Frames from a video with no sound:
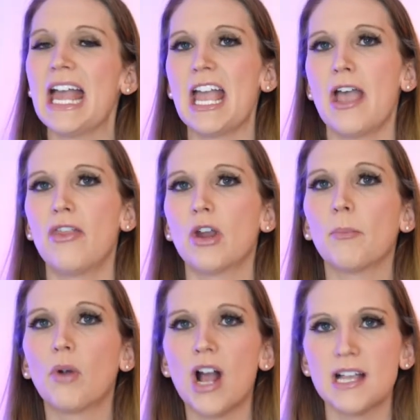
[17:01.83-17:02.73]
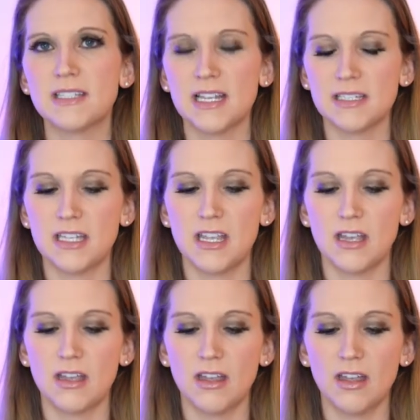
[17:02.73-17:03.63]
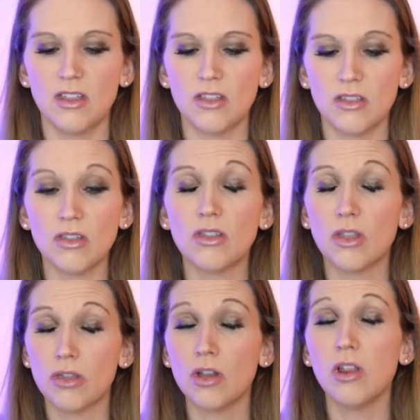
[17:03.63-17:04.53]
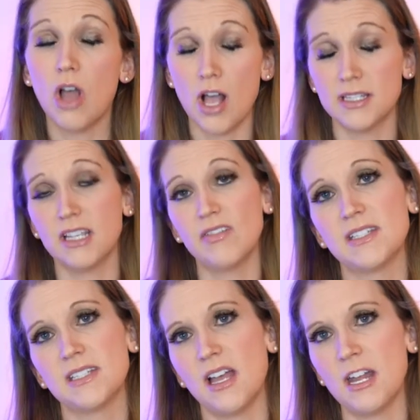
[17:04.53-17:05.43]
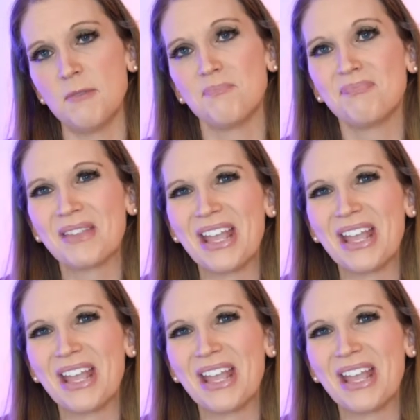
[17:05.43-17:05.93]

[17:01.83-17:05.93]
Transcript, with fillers: and they're processing the loss of son.